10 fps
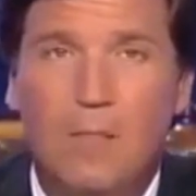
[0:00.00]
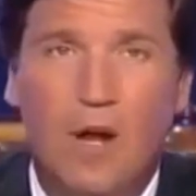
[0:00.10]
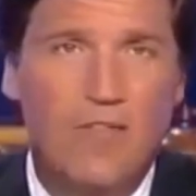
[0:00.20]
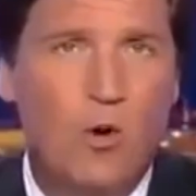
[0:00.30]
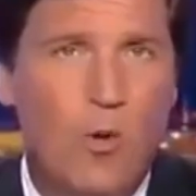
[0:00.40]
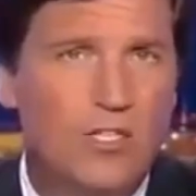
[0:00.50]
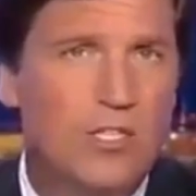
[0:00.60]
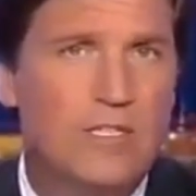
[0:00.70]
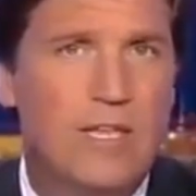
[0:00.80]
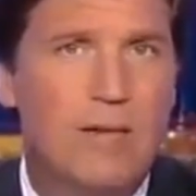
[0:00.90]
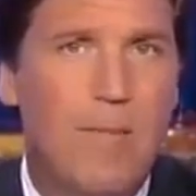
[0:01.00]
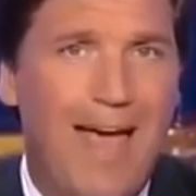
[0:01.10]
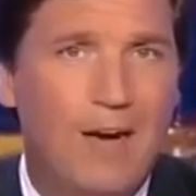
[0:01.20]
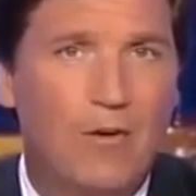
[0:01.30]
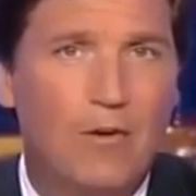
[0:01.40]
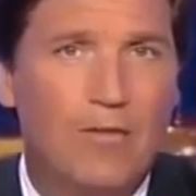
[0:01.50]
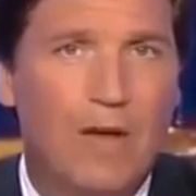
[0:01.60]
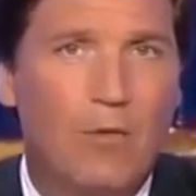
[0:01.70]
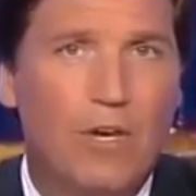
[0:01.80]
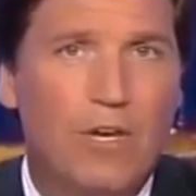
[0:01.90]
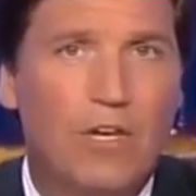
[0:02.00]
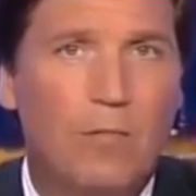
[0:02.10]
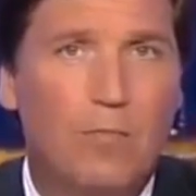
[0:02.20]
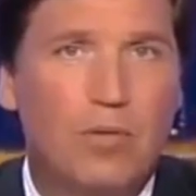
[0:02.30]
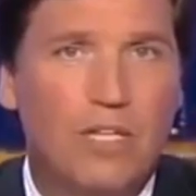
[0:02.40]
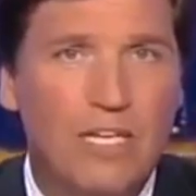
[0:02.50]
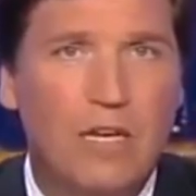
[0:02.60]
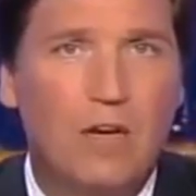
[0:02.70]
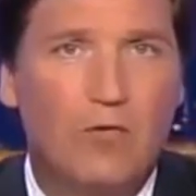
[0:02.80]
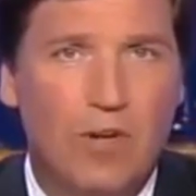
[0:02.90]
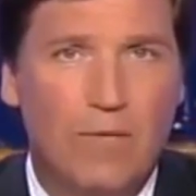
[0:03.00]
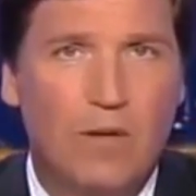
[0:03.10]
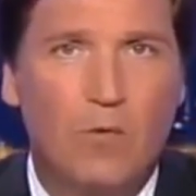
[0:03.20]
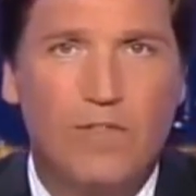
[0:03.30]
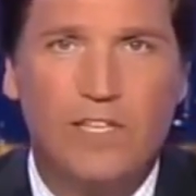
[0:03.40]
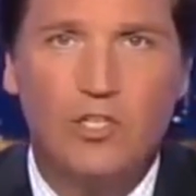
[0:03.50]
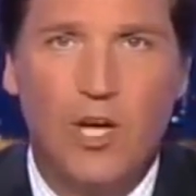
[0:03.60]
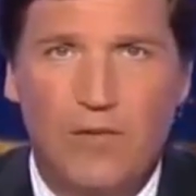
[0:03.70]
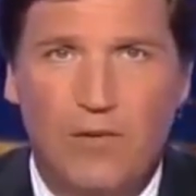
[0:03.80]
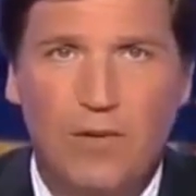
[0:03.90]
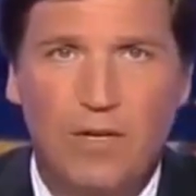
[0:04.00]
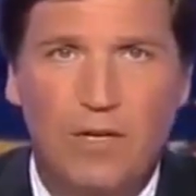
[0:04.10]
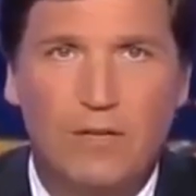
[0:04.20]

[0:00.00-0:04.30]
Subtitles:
But on the questions that matter, they were in complete agreement with each other.